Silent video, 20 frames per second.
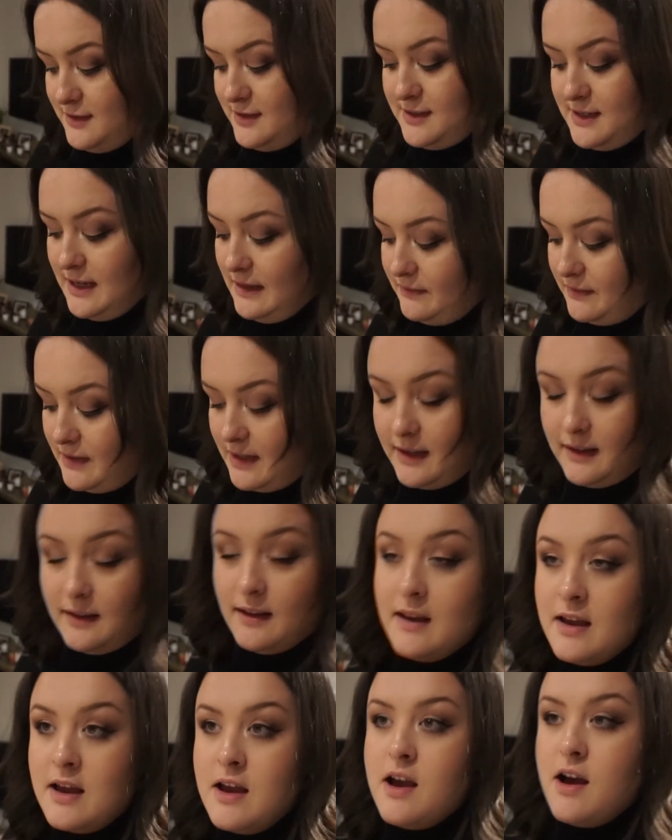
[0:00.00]
Good evening.
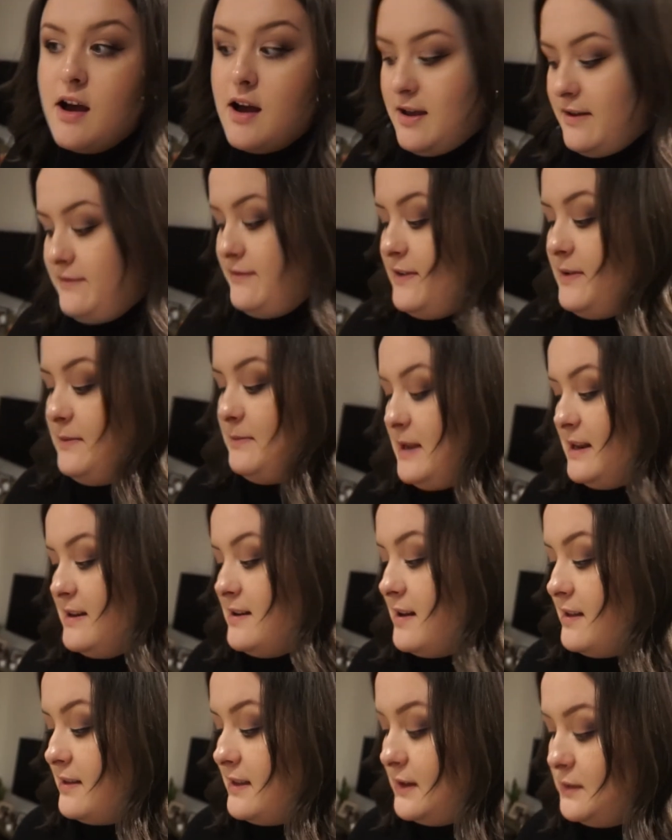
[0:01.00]
I filmed like
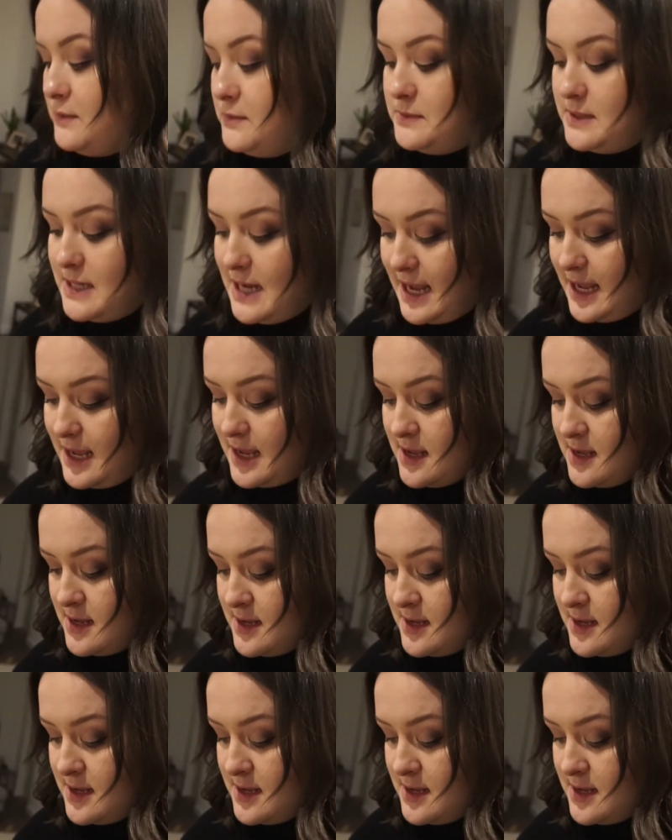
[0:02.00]
nothing all day,